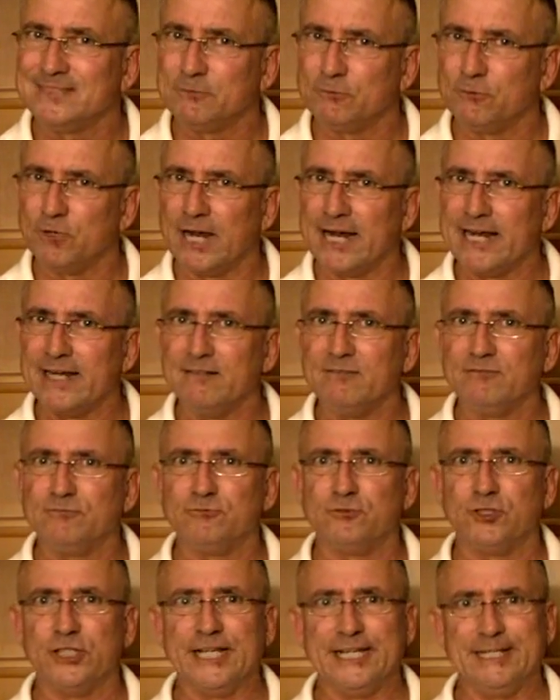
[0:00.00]
Right,
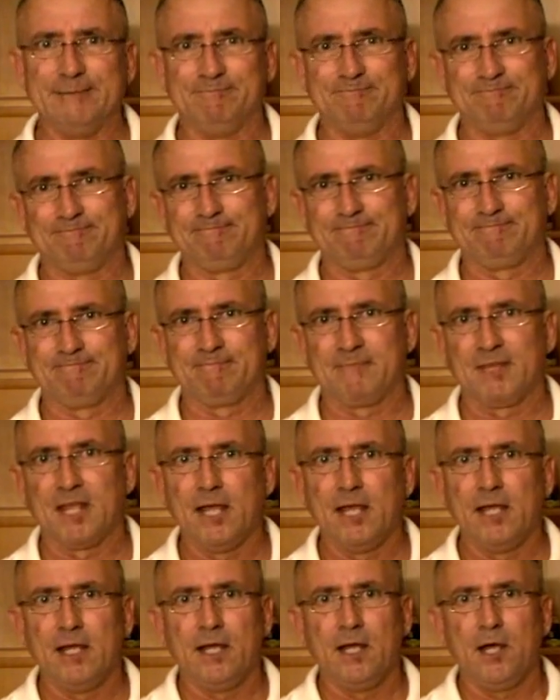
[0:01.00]
free.
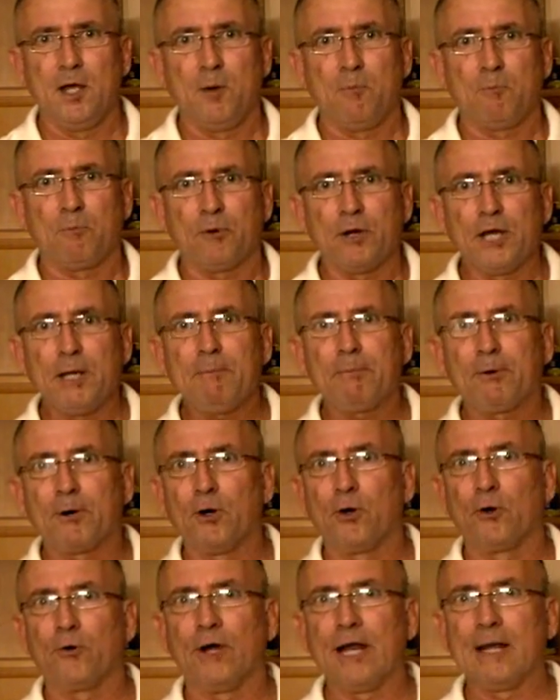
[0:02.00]

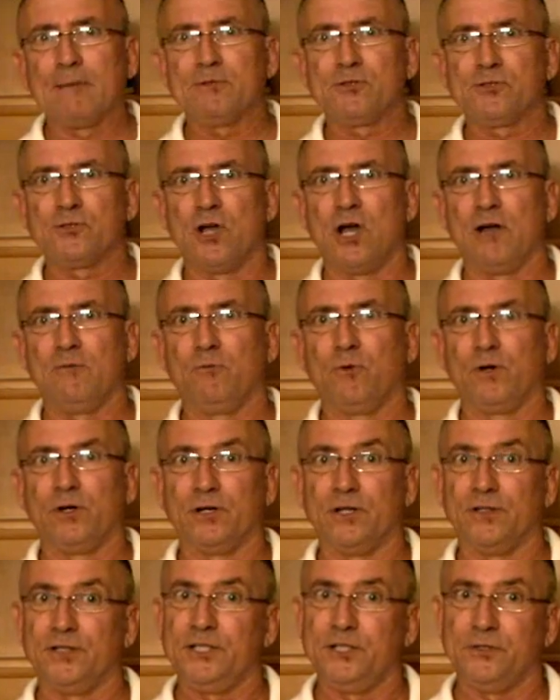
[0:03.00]
Pre-programmed
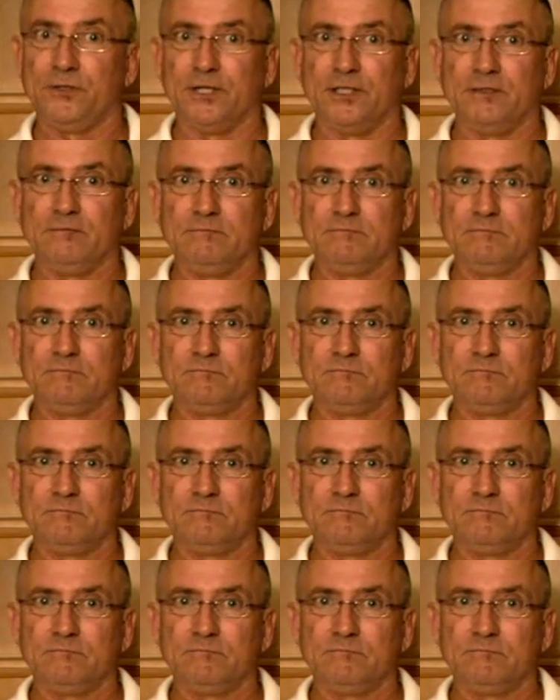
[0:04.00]
software on the unit,